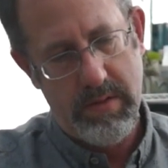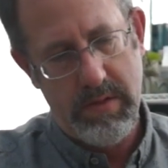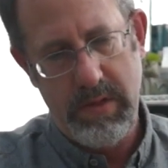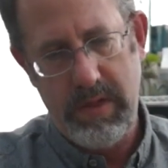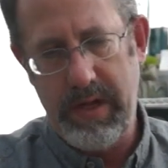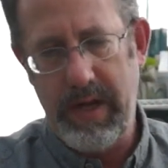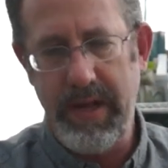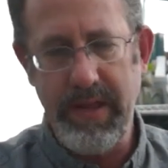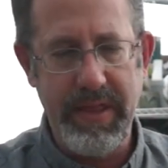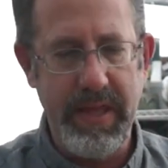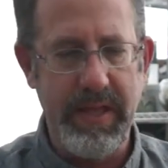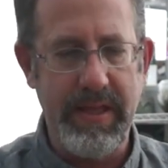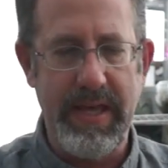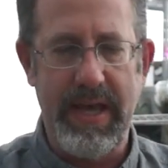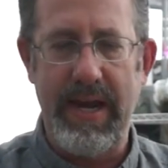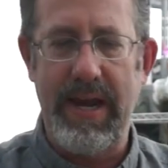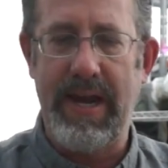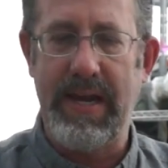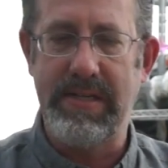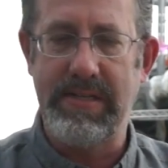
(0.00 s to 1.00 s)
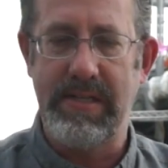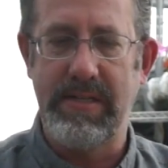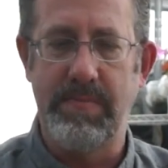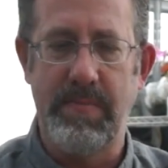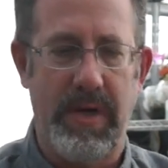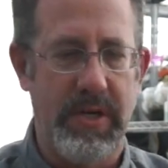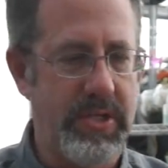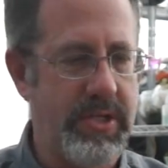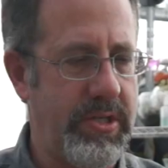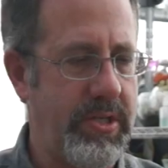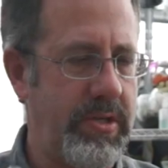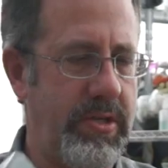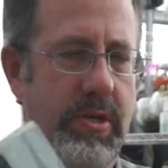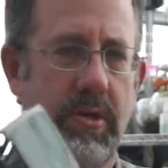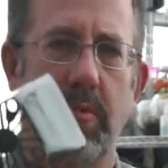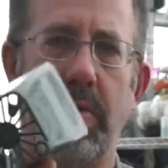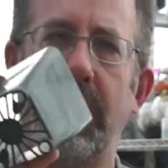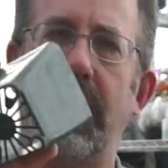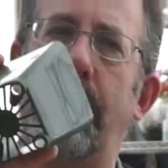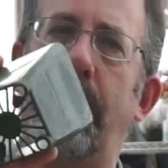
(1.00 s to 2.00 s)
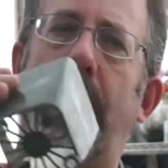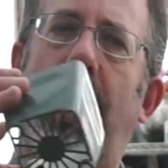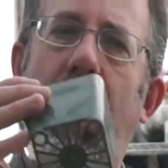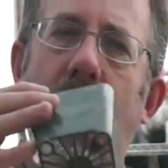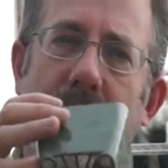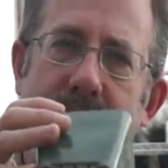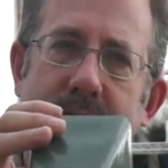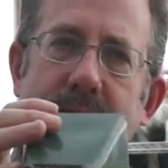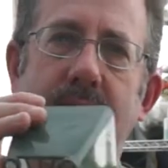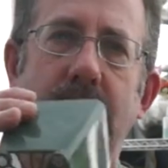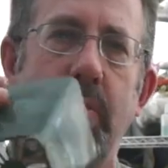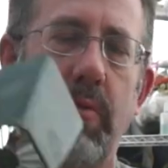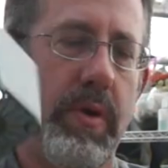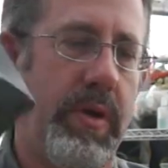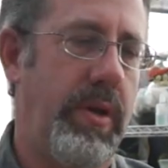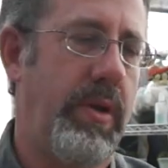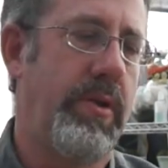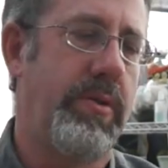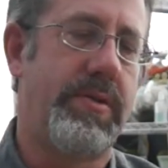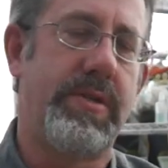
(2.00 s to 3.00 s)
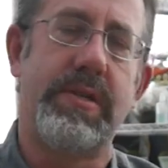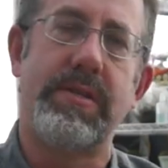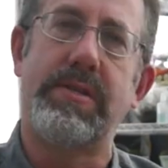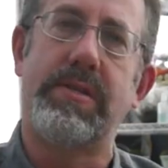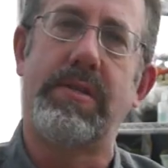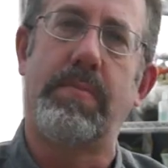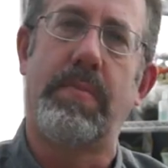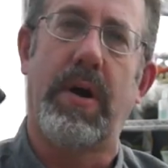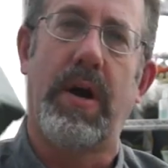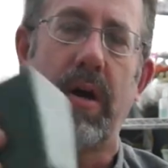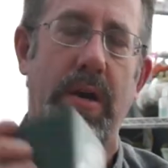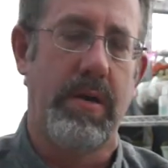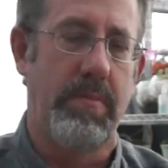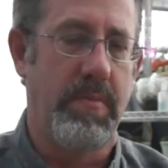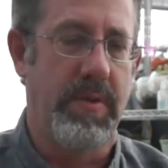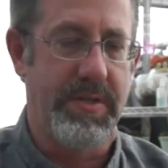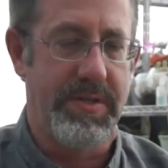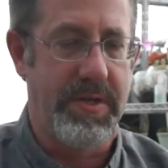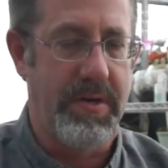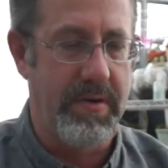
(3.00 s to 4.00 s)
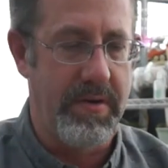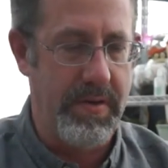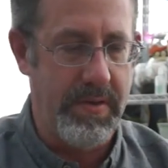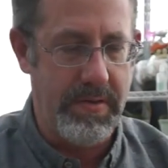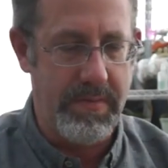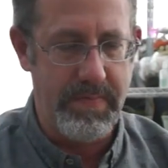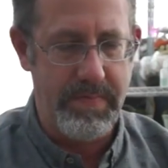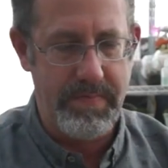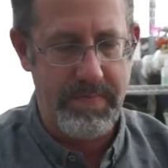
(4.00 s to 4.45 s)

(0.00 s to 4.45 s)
And I think that has as much to do with the pots that we use as the potting material.